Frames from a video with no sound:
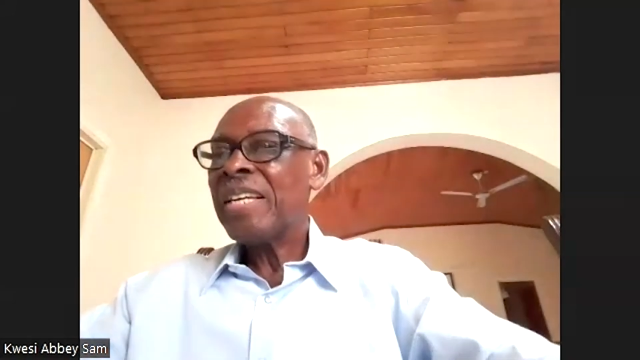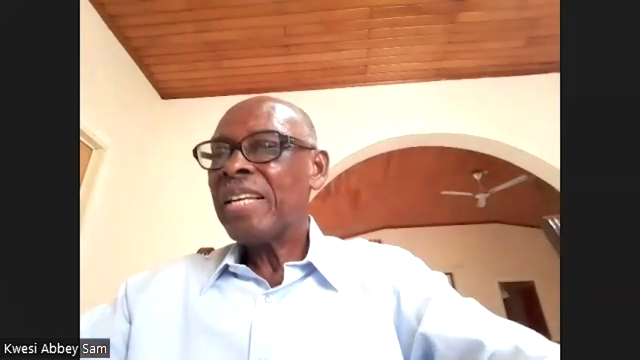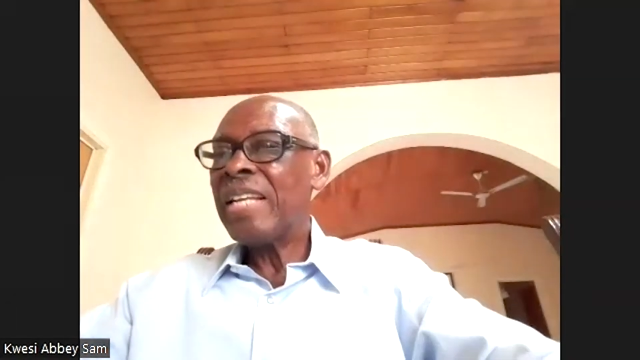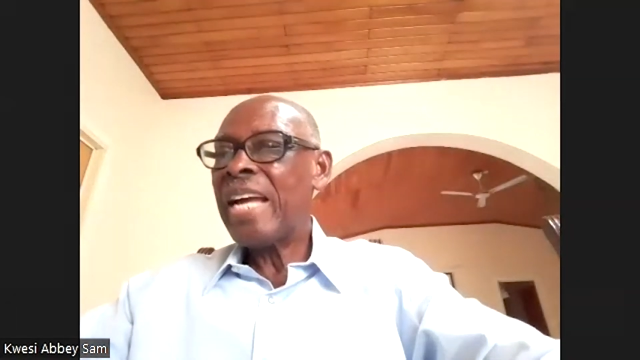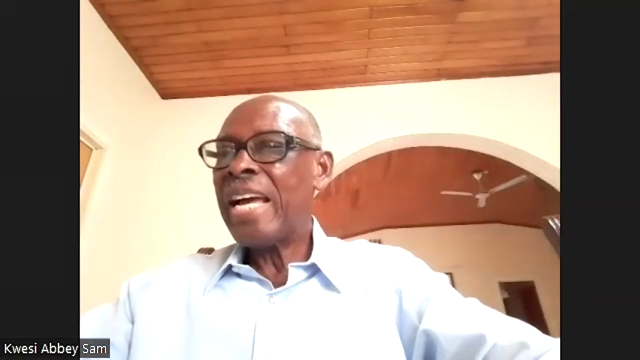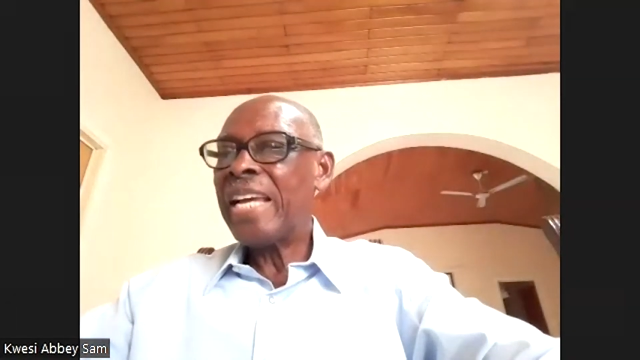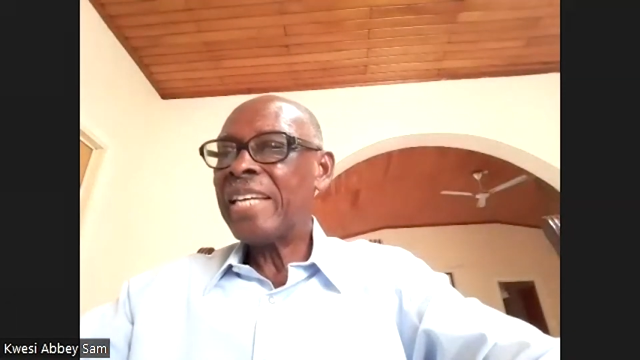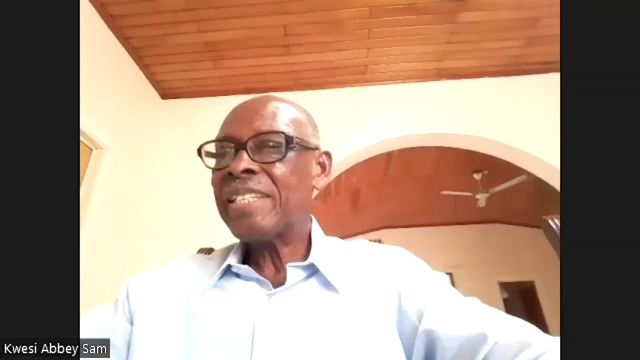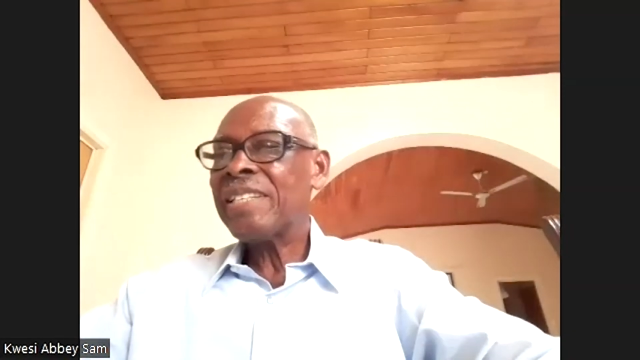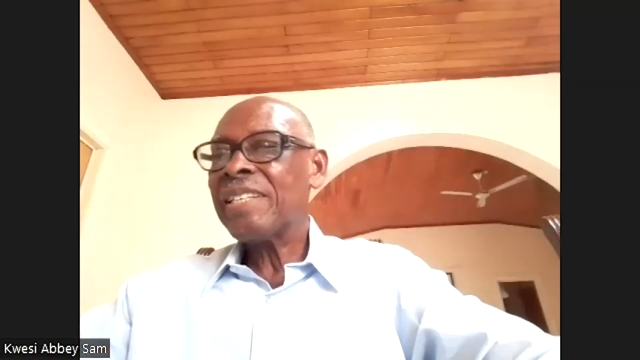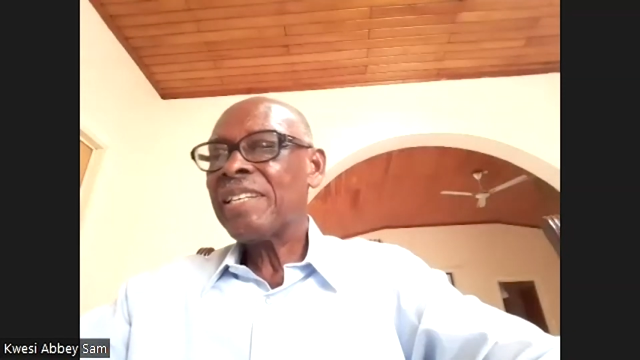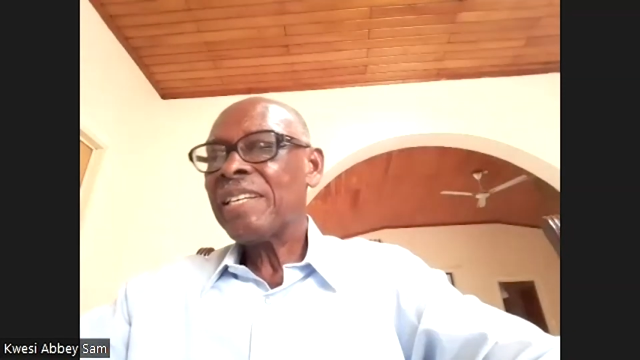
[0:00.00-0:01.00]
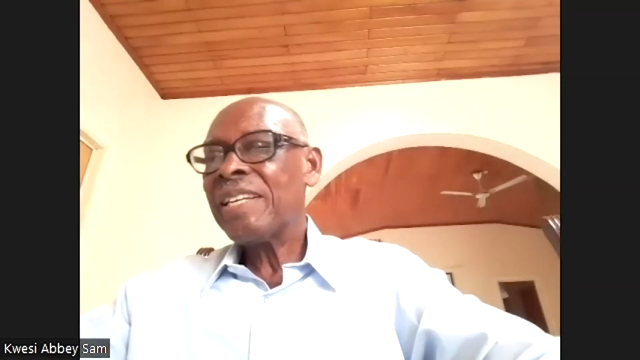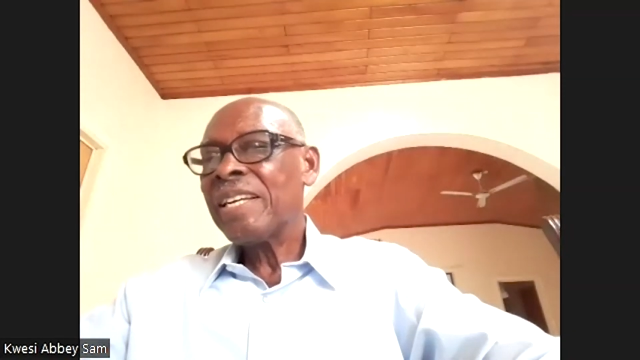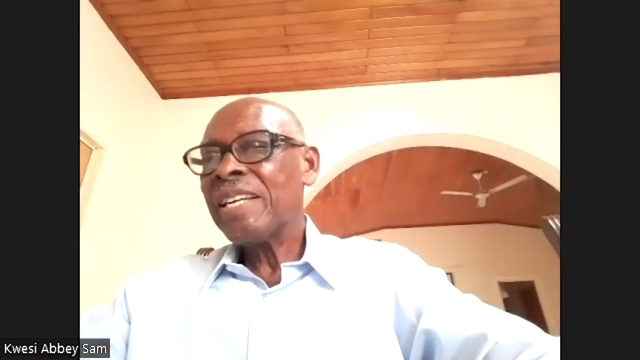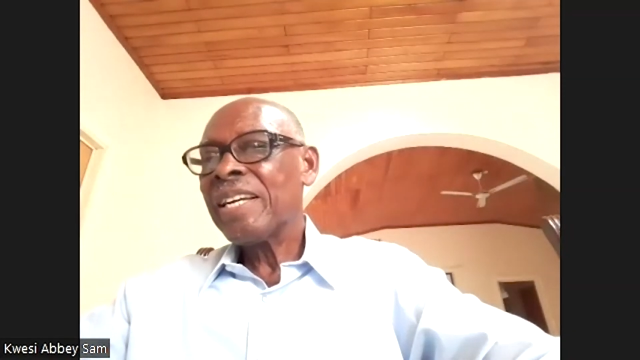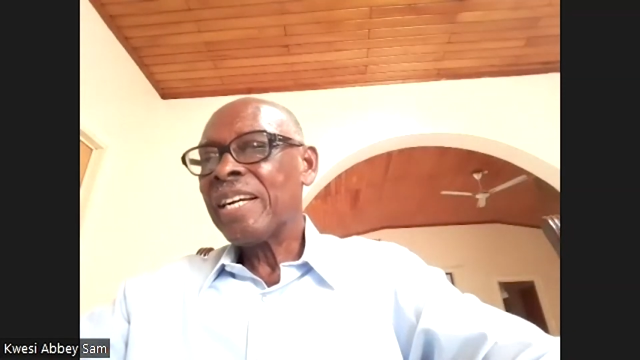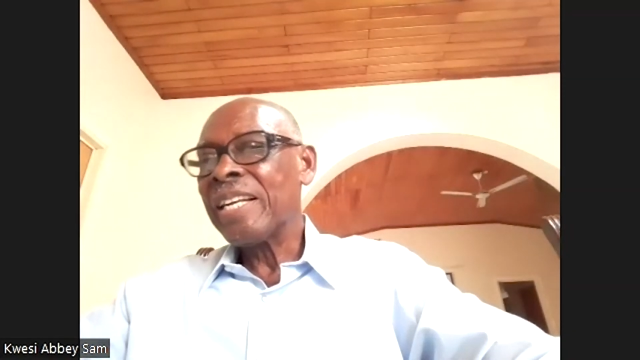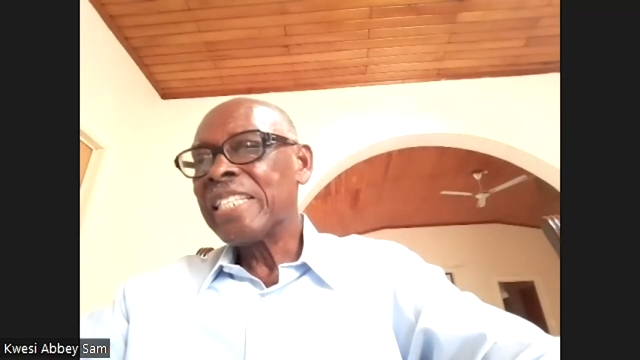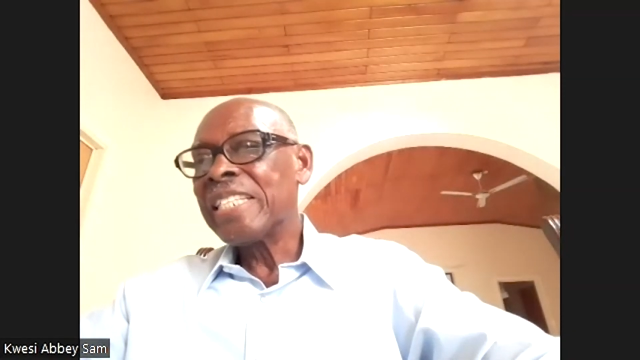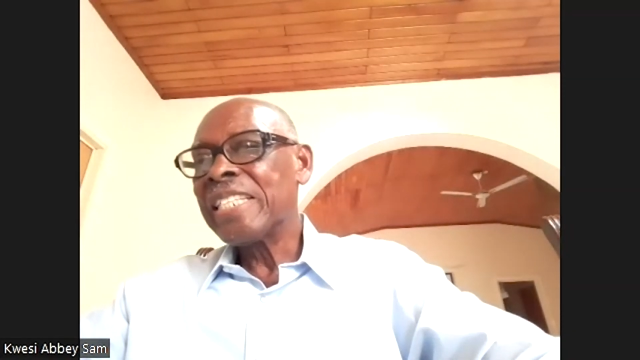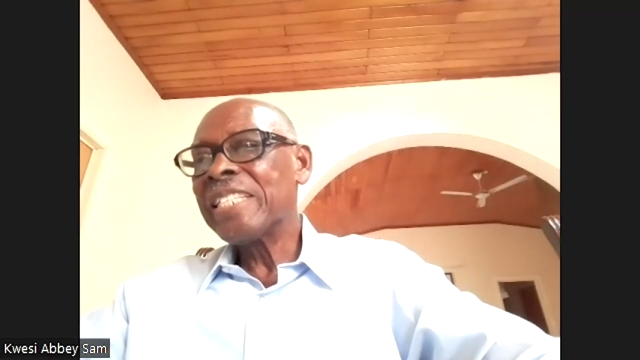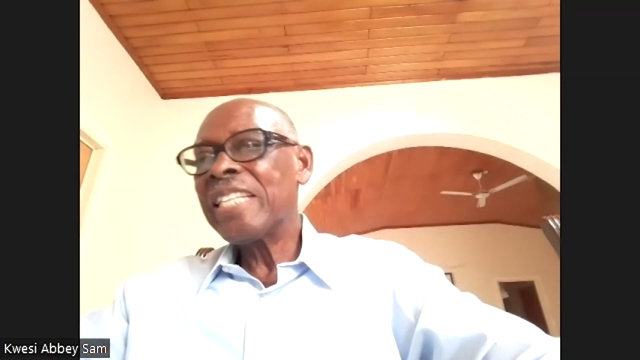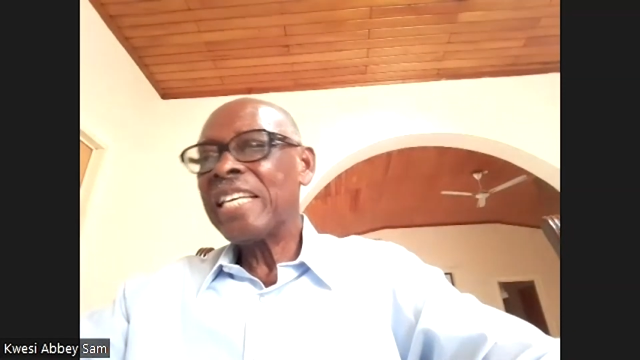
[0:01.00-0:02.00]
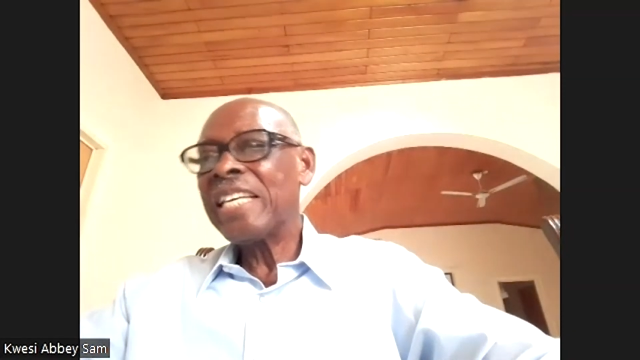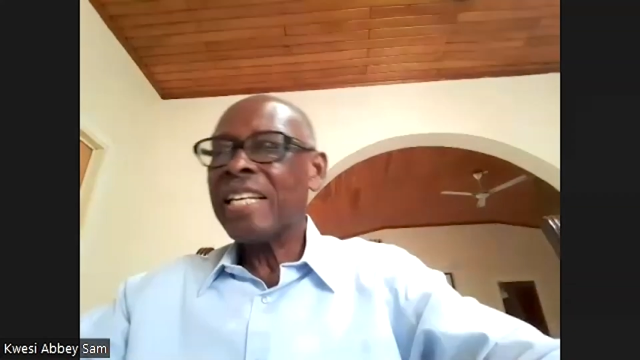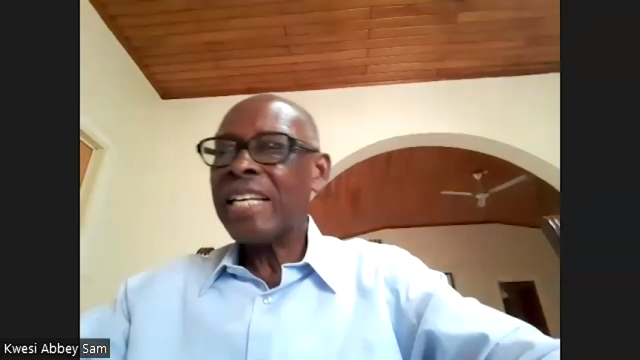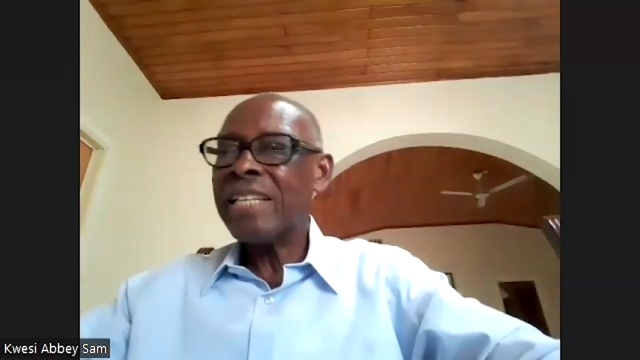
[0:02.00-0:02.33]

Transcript: like cleaning inlets